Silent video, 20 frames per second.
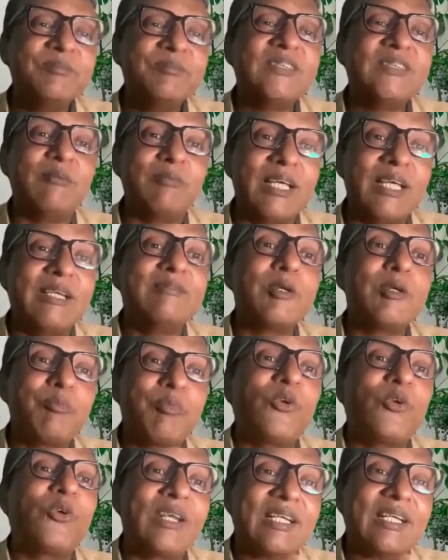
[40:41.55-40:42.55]
Sometimes the
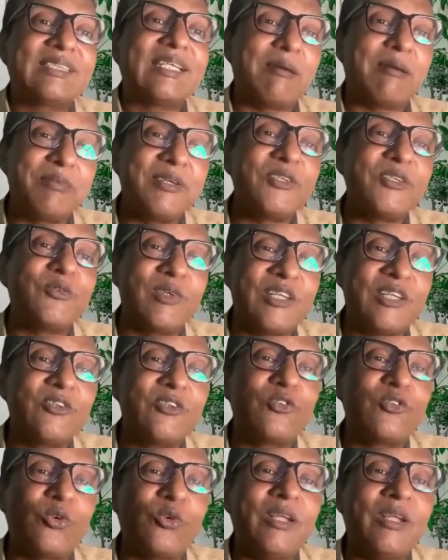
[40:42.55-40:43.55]
progress happens very
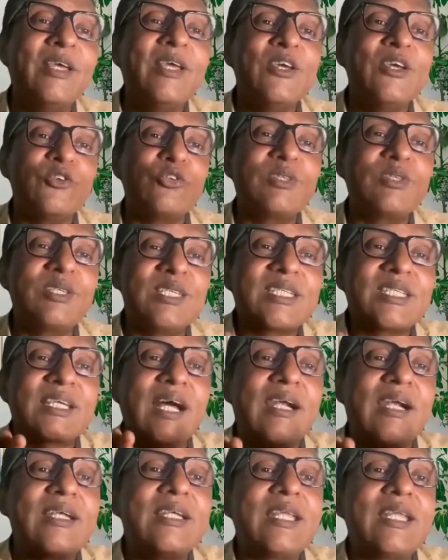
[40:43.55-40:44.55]
slowly. So this
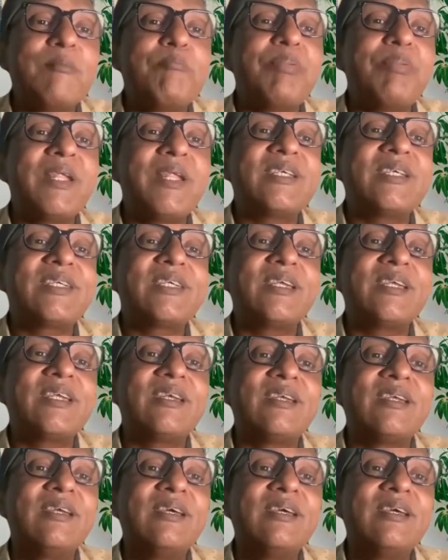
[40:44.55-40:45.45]
contemplation